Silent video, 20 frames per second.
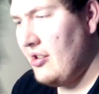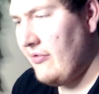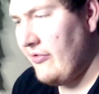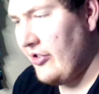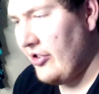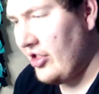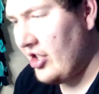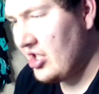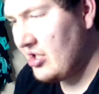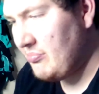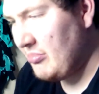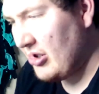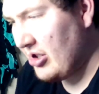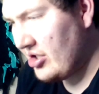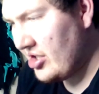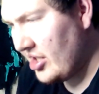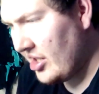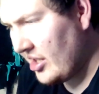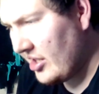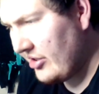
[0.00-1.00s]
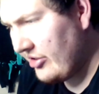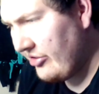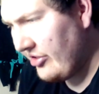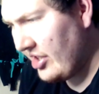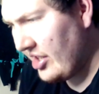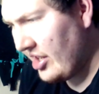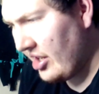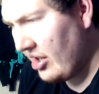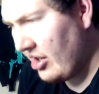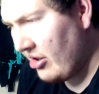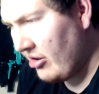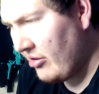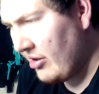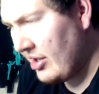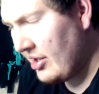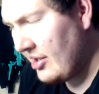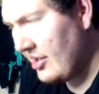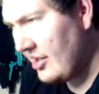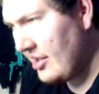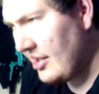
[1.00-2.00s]
For this particular video,
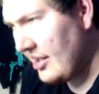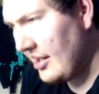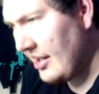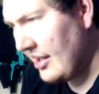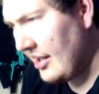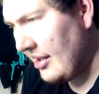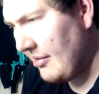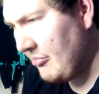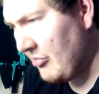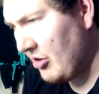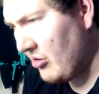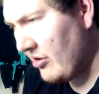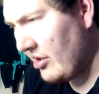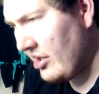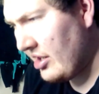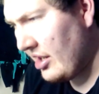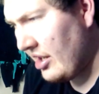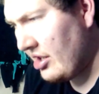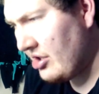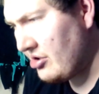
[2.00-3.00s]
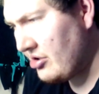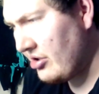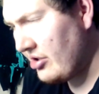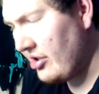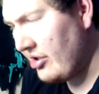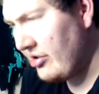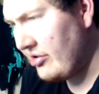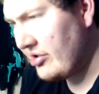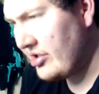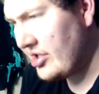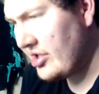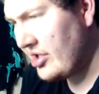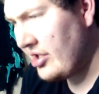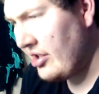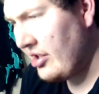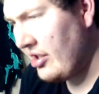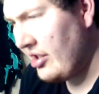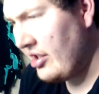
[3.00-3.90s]
I am going to introduce